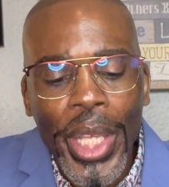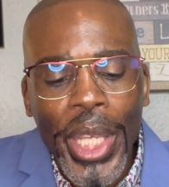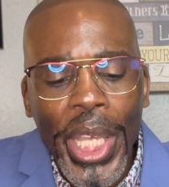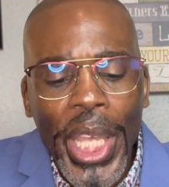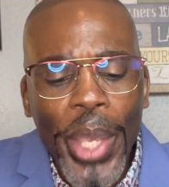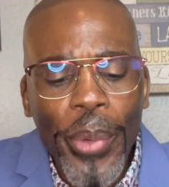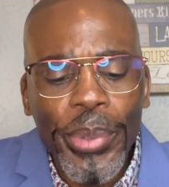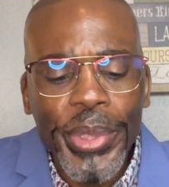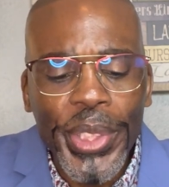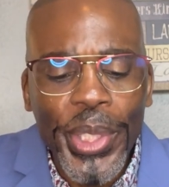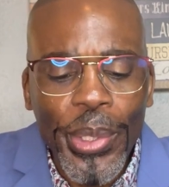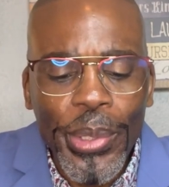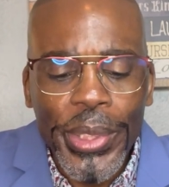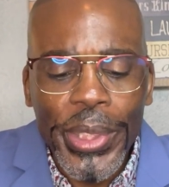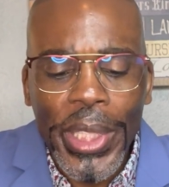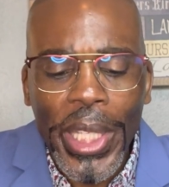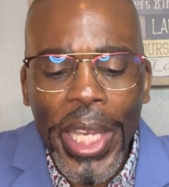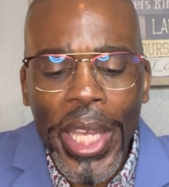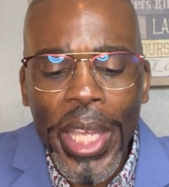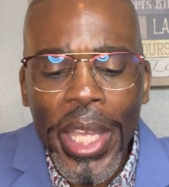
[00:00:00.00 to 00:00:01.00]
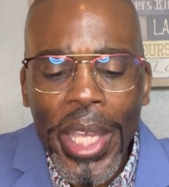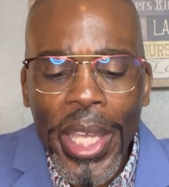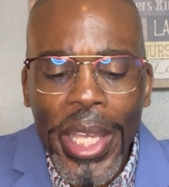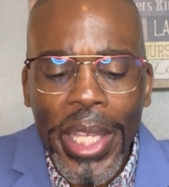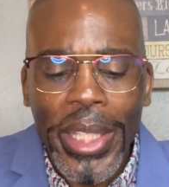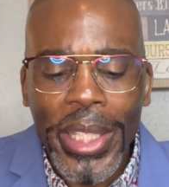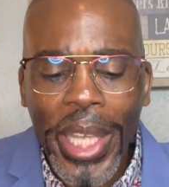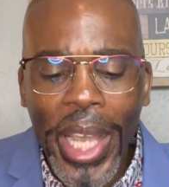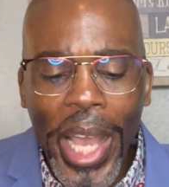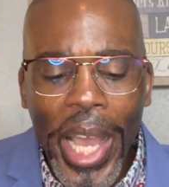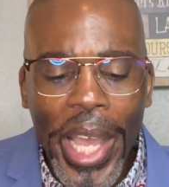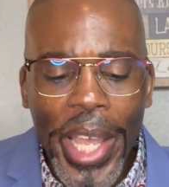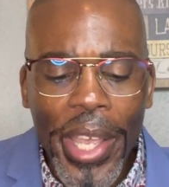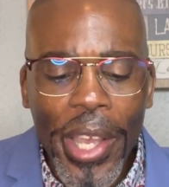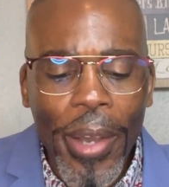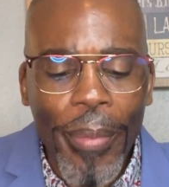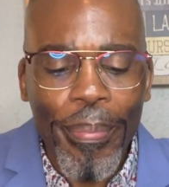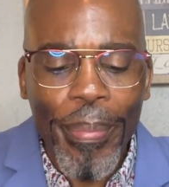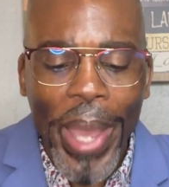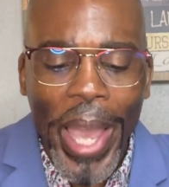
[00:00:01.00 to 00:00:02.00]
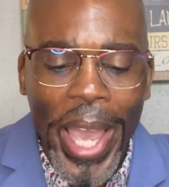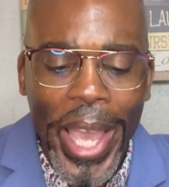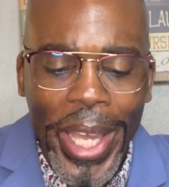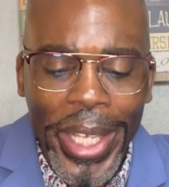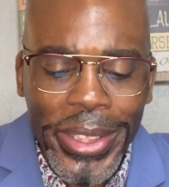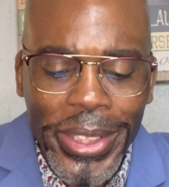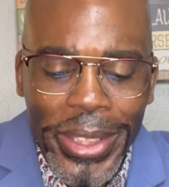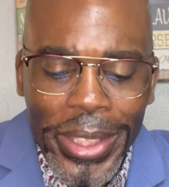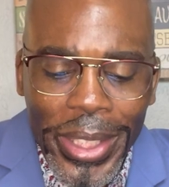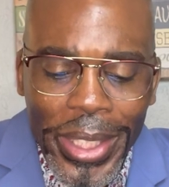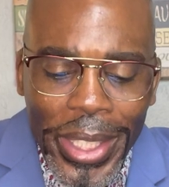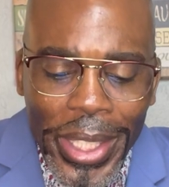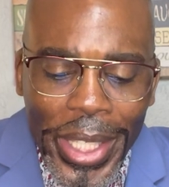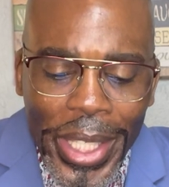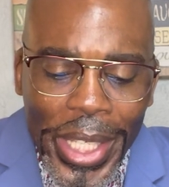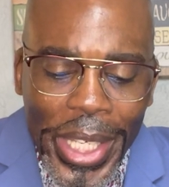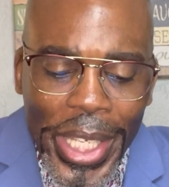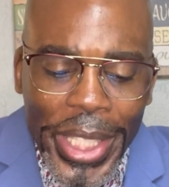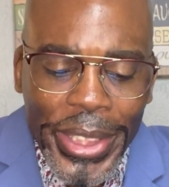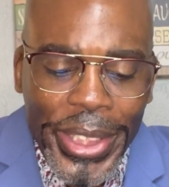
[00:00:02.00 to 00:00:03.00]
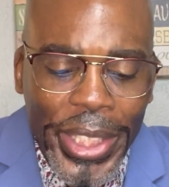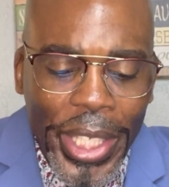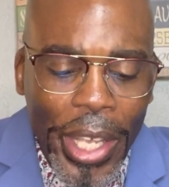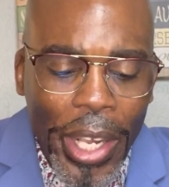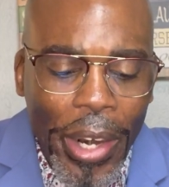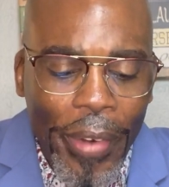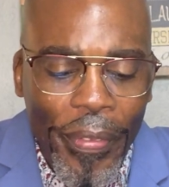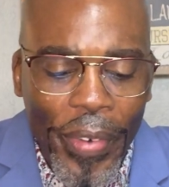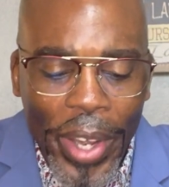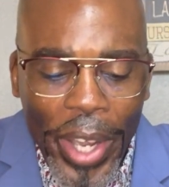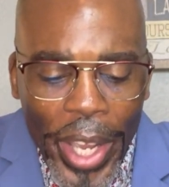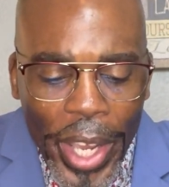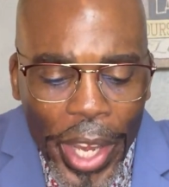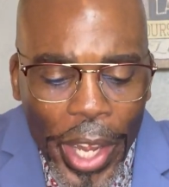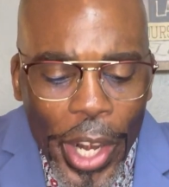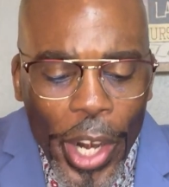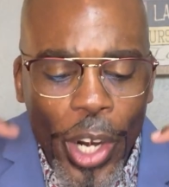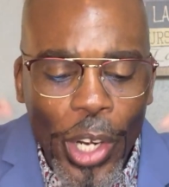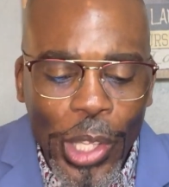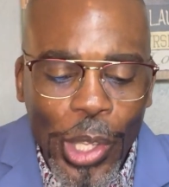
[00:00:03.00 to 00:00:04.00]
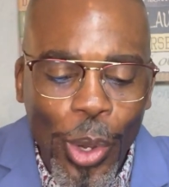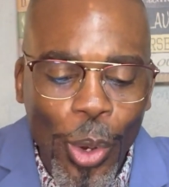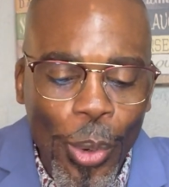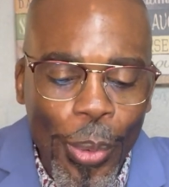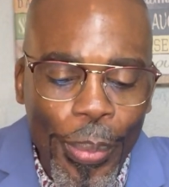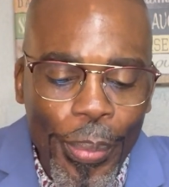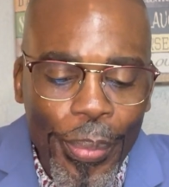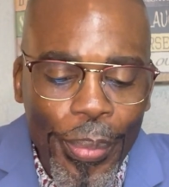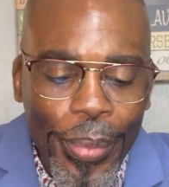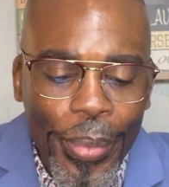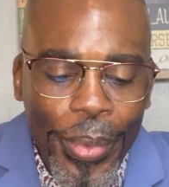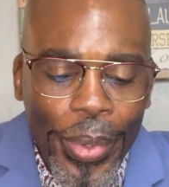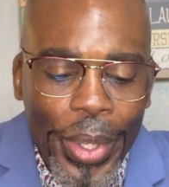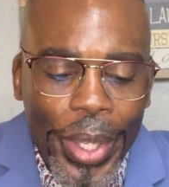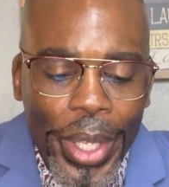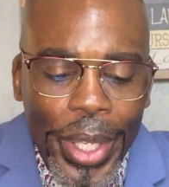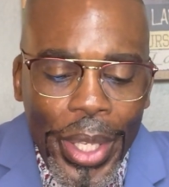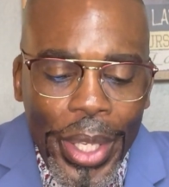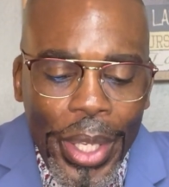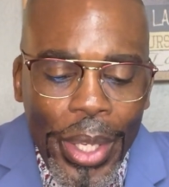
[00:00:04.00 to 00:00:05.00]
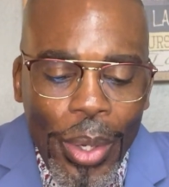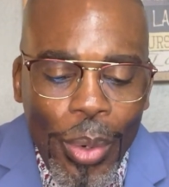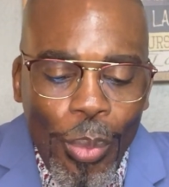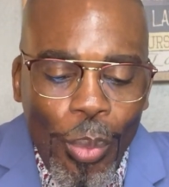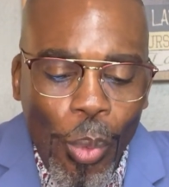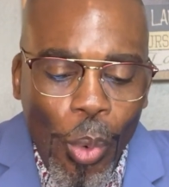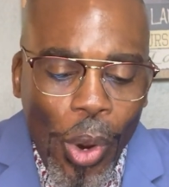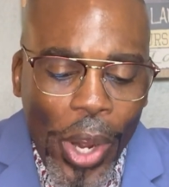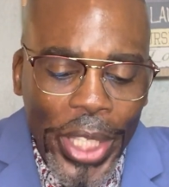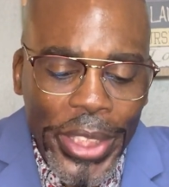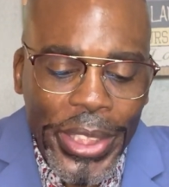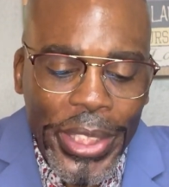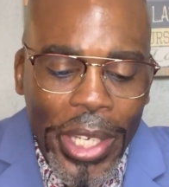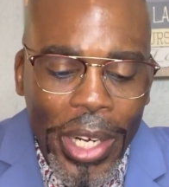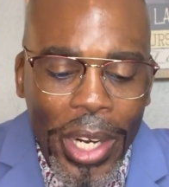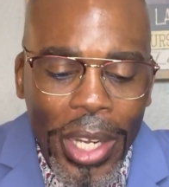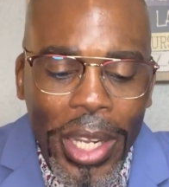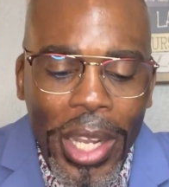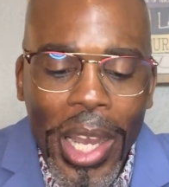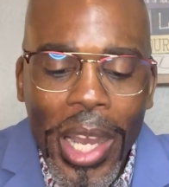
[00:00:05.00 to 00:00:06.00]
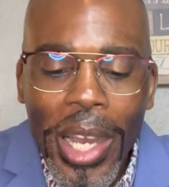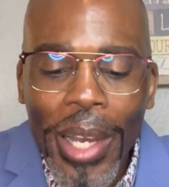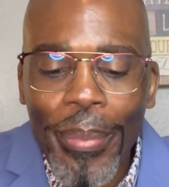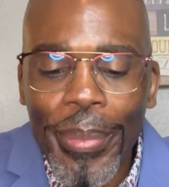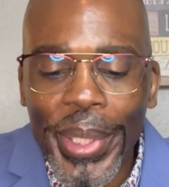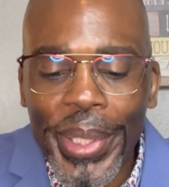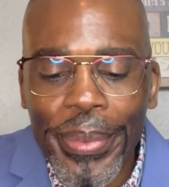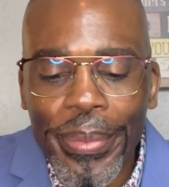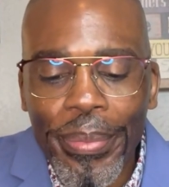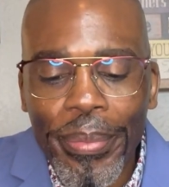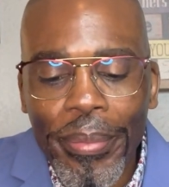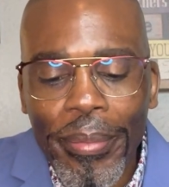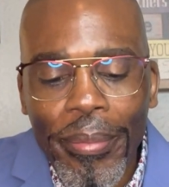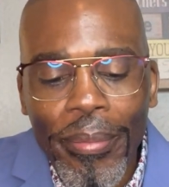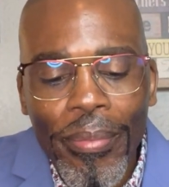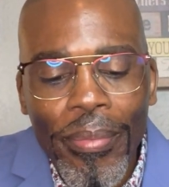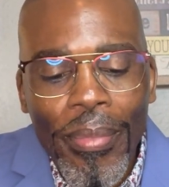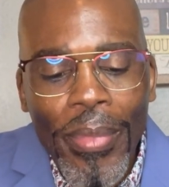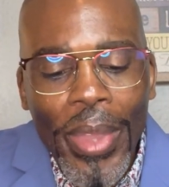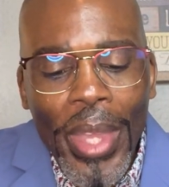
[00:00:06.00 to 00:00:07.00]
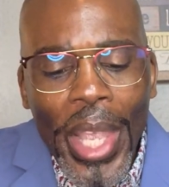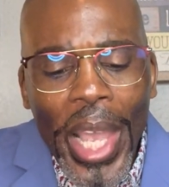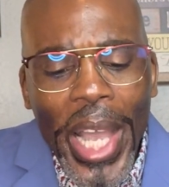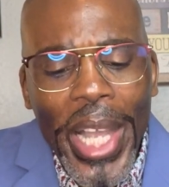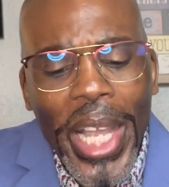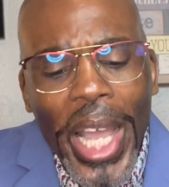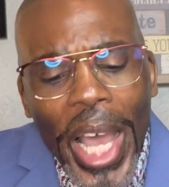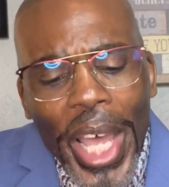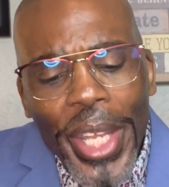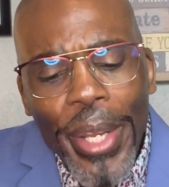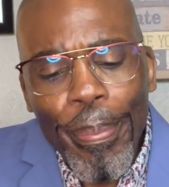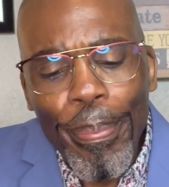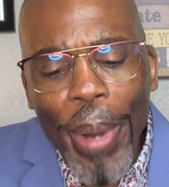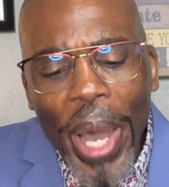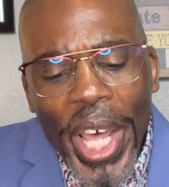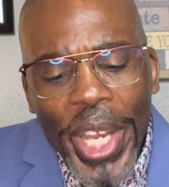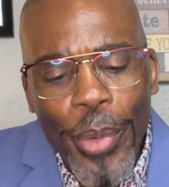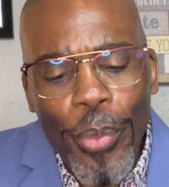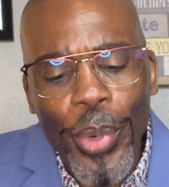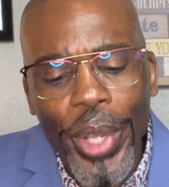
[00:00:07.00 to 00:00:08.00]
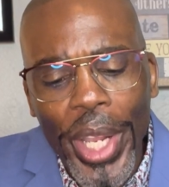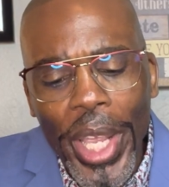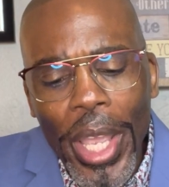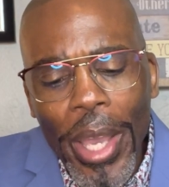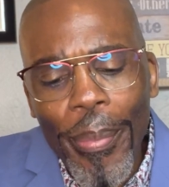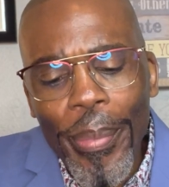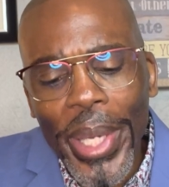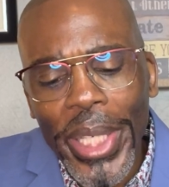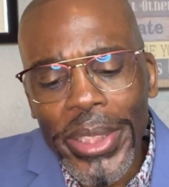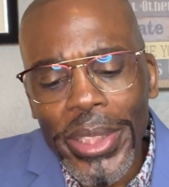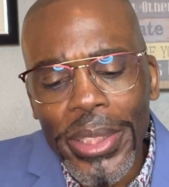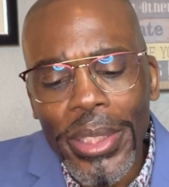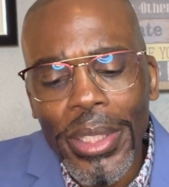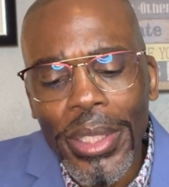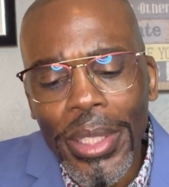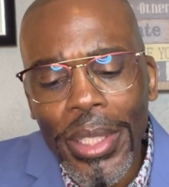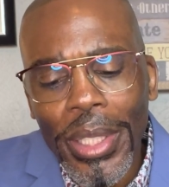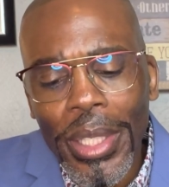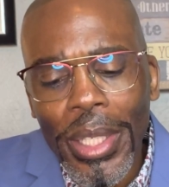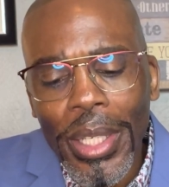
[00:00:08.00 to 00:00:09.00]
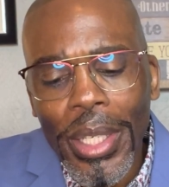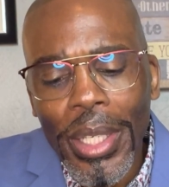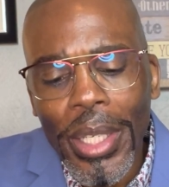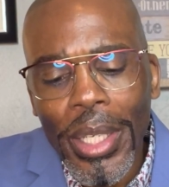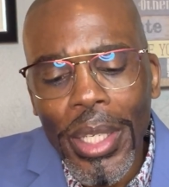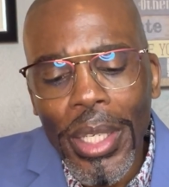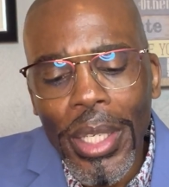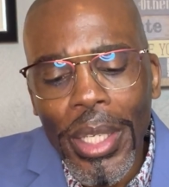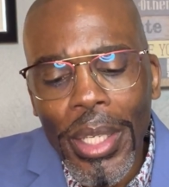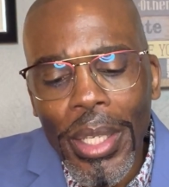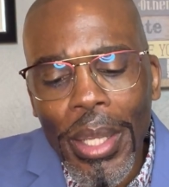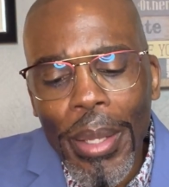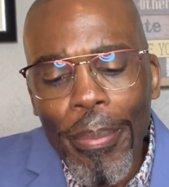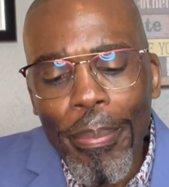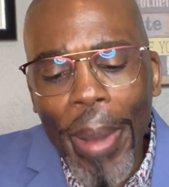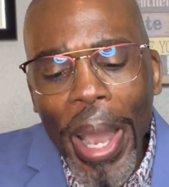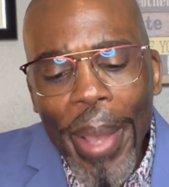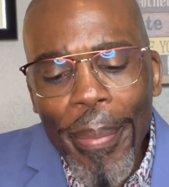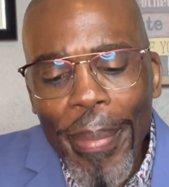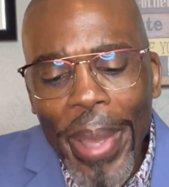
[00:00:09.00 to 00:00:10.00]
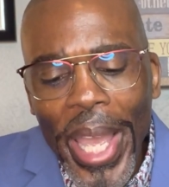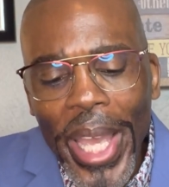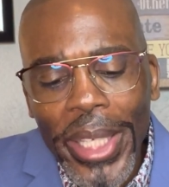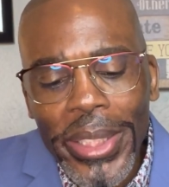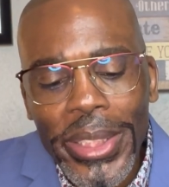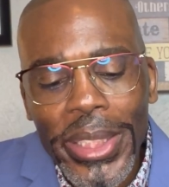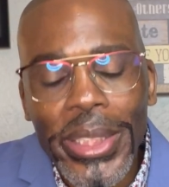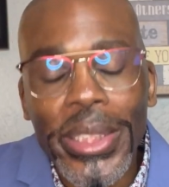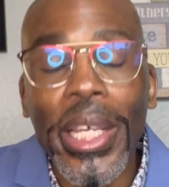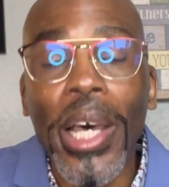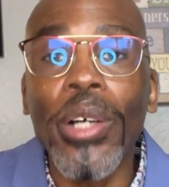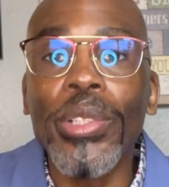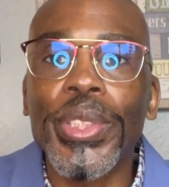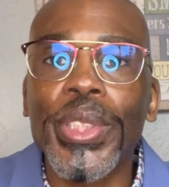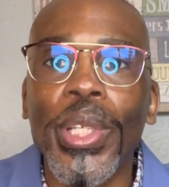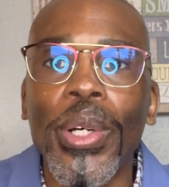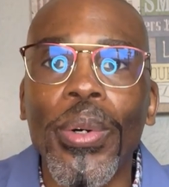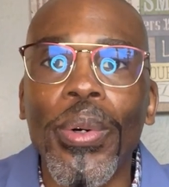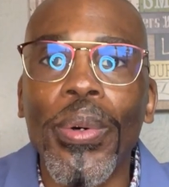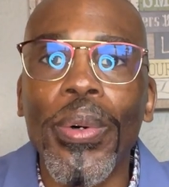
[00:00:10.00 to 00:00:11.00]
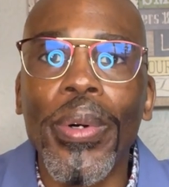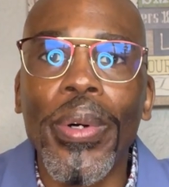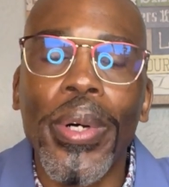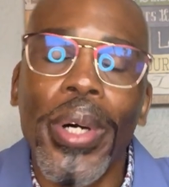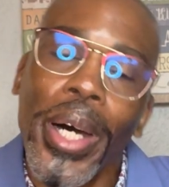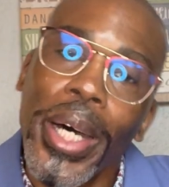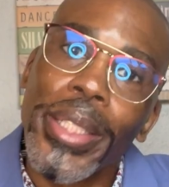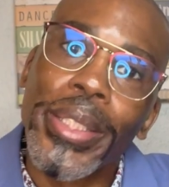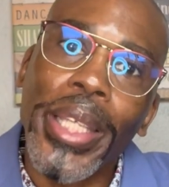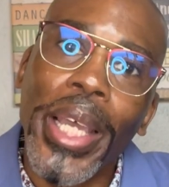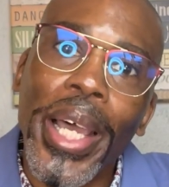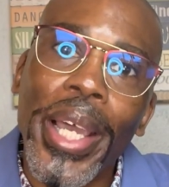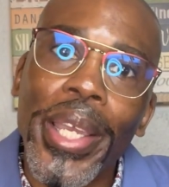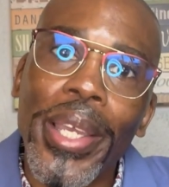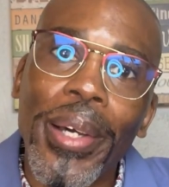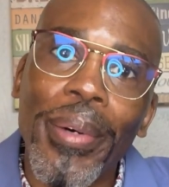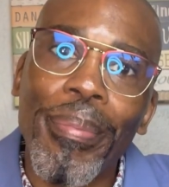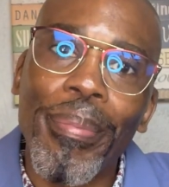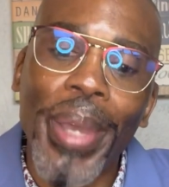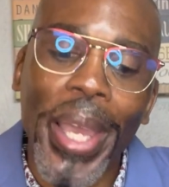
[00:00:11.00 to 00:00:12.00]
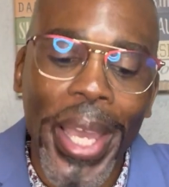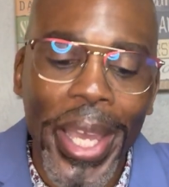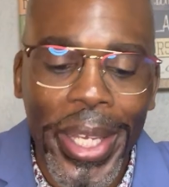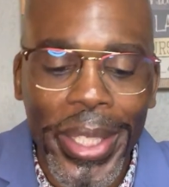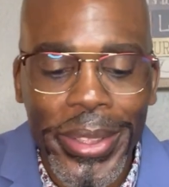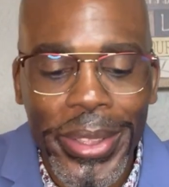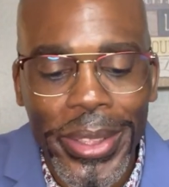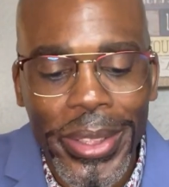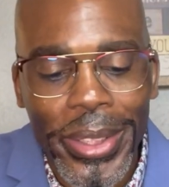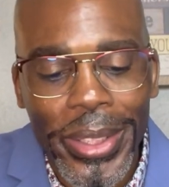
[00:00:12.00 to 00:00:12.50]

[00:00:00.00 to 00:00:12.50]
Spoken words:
He was using a tie-up mask instead of an ear loop, ones that are common. I kind of bonded with him as my mask is also a tie-up mask.